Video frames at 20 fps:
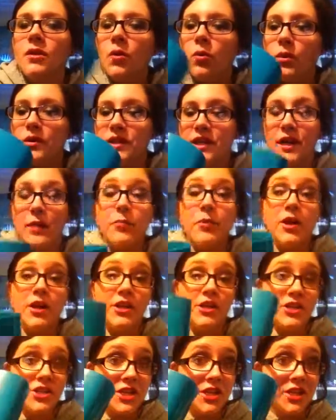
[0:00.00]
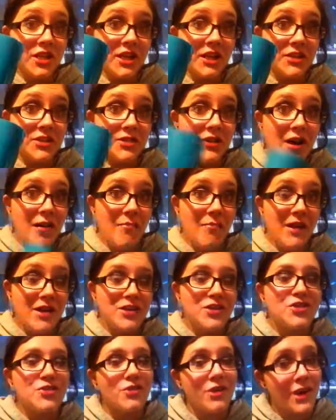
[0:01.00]
One thing I probably should have done is grab my
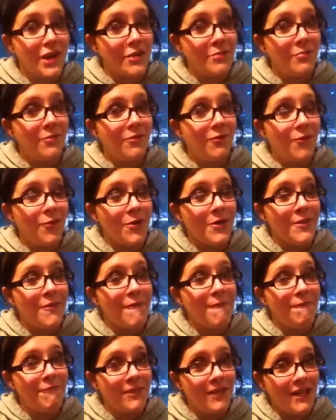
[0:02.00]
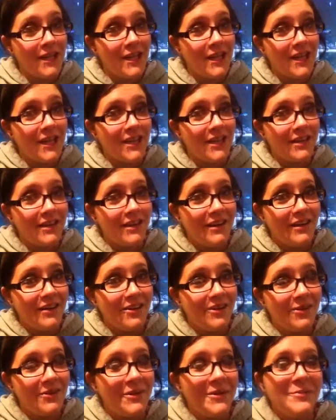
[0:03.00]
drink before the
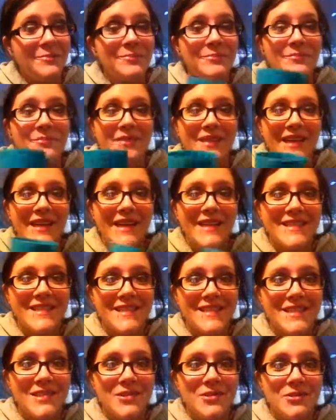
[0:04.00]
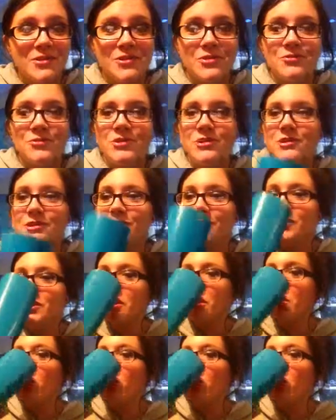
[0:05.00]
video, as usual.